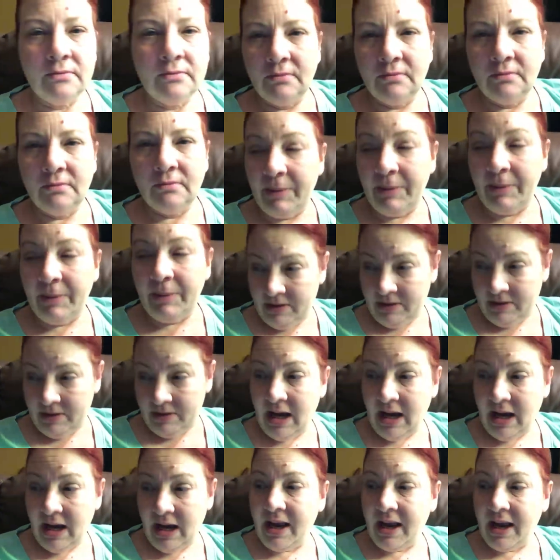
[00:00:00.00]
I'm gonna have to.
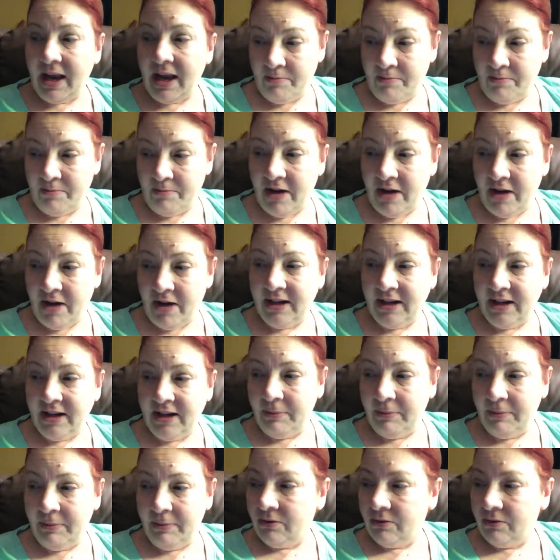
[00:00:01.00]
i matter of fact, I'm
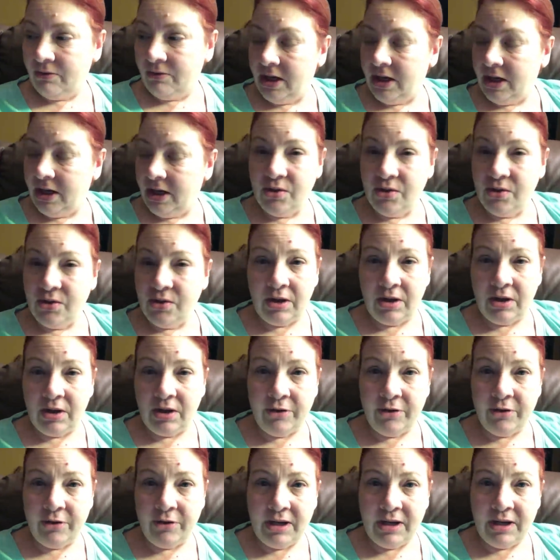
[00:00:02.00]
getting ready to use one in a
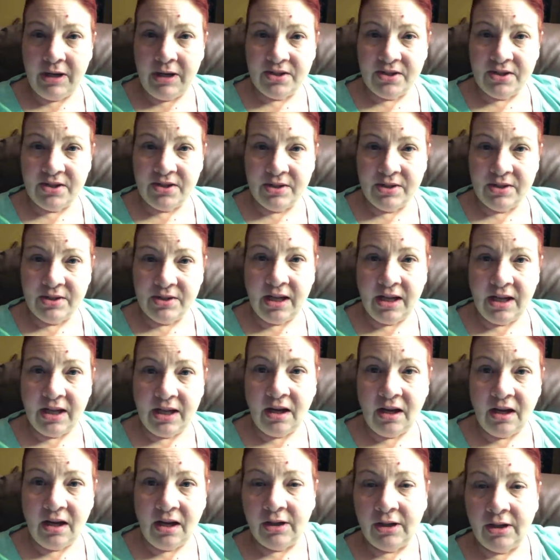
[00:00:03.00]
few minutes as soon as I get
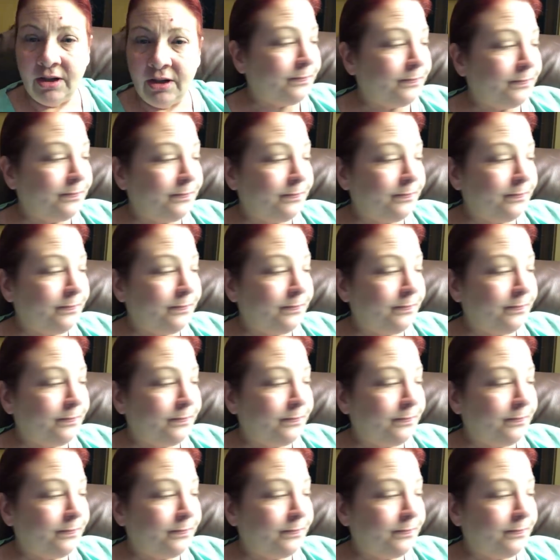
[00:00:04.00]
off here.